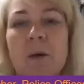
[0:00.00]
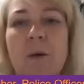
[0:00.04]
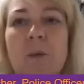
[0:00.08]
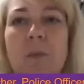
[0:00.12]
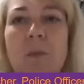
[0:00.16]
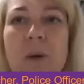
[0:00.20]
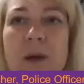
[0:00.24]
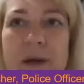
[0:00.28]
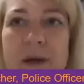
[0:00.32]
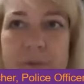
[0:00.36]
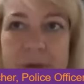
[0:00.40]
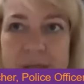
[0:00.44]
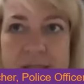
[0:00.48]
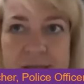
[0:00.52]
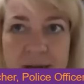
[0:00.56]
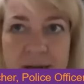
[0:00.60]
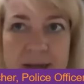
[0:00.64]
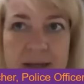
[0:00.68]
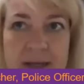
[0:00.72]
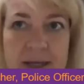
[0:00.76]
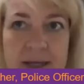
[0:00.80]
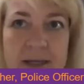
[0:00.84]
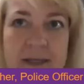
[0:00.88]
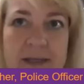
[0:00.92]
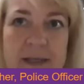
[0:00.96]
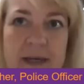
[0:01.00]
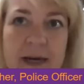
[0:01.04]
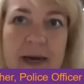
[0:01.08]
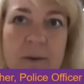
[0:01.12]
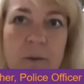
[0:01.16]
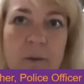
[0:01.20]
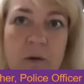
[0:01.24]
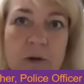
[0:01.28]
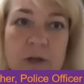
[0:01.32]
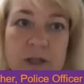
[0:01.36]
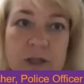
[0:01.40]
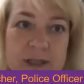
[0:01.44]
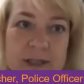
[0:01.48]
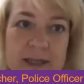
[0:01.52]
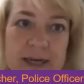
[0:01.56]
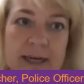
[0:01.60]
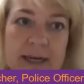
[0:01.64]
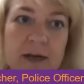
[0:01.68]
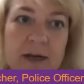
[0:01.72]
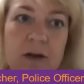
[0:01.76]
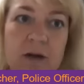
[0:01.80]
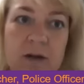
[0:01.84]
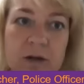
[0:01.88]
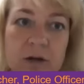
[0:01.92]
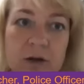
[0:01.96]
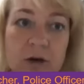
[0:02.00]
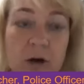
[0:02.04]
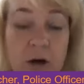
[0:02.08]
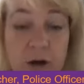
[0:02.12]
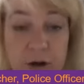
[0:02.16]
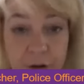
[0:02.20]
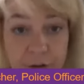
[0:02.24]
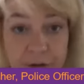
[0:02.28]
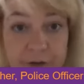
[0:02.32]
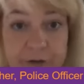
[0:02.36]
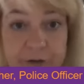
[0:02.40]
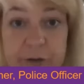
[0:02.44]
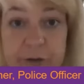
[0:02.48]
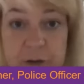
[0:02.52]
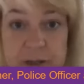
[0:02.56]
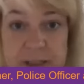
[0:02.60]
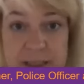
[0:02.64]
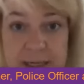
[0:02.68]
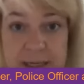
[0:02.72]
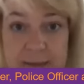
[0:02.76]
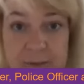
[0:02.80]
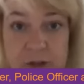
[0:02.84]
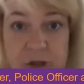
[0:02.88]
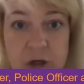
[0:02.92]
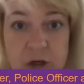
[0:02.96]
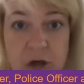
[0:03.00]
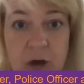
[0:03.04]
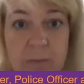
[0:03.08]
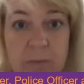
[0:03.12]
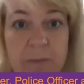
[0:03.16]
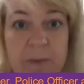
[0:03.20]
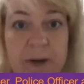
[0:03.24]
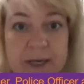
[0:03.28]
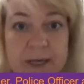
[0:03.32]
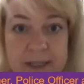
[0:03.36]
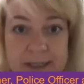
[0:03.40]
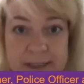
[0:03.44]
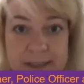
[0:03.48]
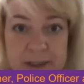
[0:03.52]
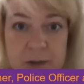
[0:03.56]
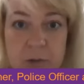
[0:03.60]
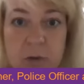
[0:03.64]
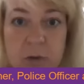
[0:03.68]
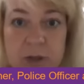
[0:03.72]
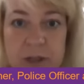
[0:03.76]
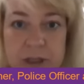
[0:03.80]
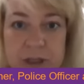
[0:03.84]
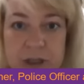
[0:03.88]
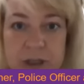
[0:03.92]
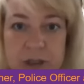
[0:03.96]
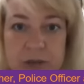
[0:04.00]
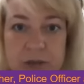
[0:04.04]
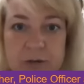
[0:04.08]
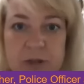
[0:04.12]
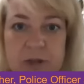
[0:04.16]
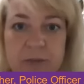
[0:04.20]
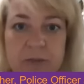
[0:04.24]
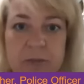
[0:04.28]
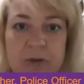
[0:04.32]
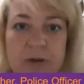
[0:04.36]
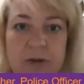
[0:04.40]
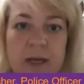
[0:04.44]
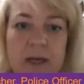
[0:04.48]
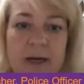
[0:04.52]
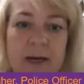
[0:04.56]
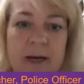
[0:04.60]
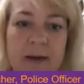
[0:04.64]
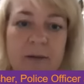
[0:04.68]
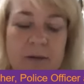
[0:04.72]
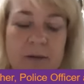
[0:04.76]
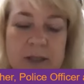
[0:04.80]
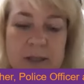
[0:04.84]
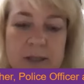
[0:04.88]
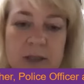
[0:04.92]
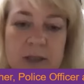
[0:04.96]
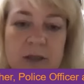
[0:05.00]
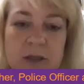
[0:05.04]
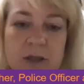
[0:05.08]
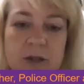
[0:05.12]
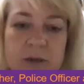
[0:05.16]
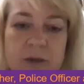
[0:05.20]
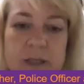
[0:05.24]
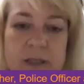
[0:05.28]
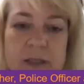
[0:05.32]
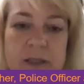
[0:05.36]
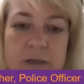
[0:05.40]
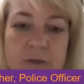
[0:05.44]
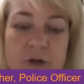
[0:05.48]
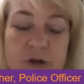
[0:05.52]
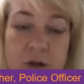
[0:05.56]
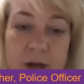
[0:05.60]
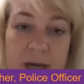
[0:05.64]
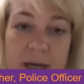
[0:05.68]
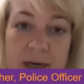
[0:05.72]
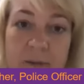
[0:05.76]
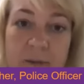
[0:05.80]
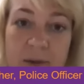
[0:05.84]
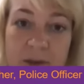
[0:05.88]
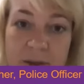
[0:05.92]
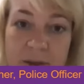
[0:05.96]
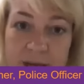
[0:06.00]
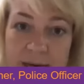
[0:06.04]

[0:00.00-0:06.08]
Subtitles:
When I retired, I wanted to take on not another full-time job, but I still wanted to do something. I was still doing some training with the